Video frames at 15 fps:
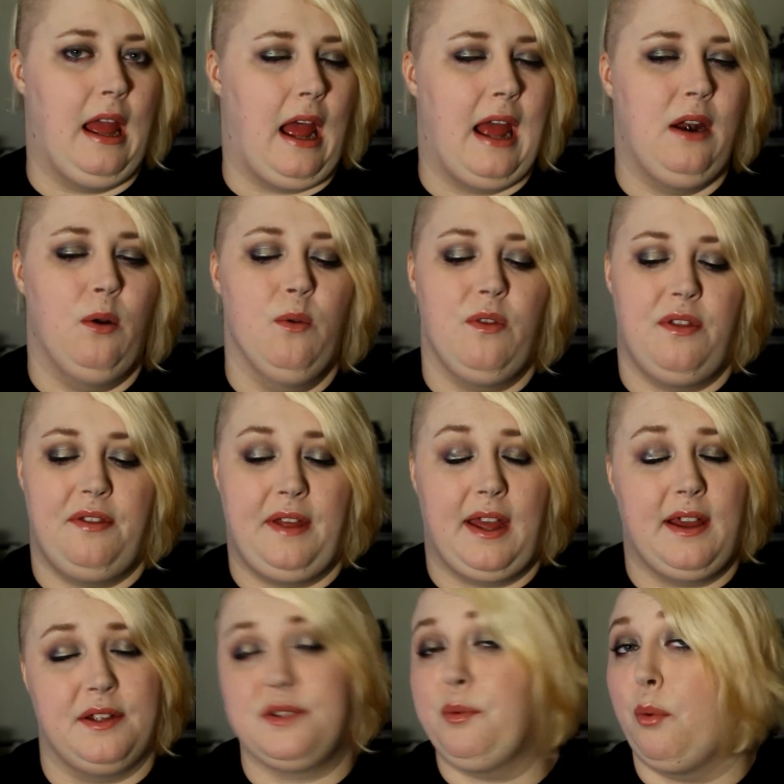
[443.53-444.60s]
I don't
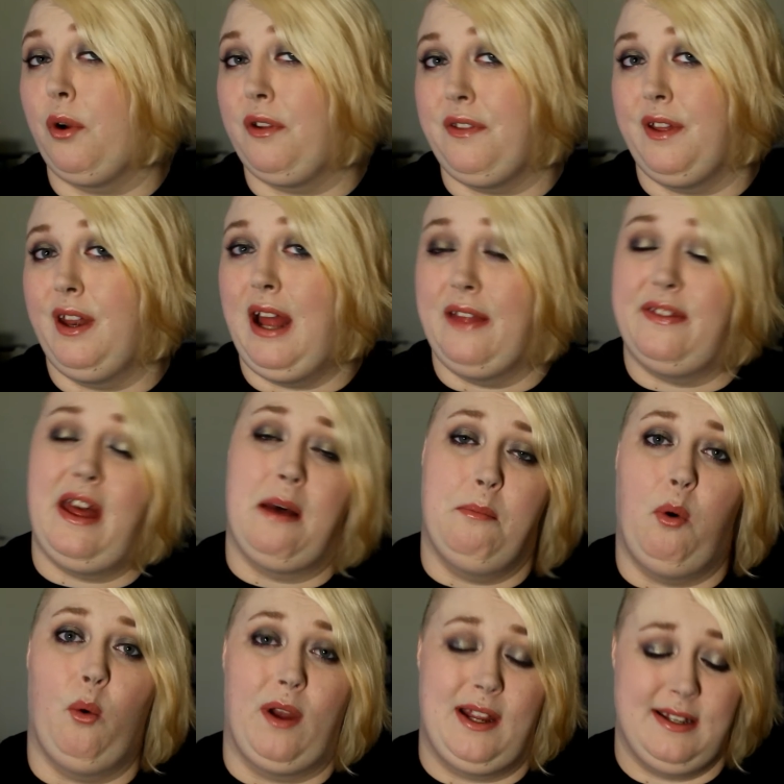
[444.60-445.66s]
think it's worth it at
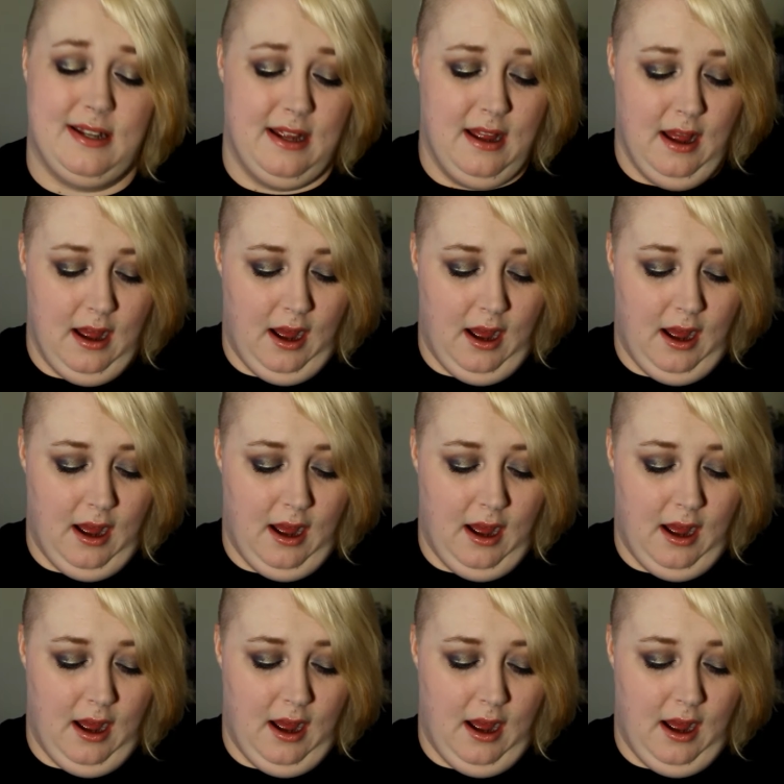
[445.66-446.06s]
that point.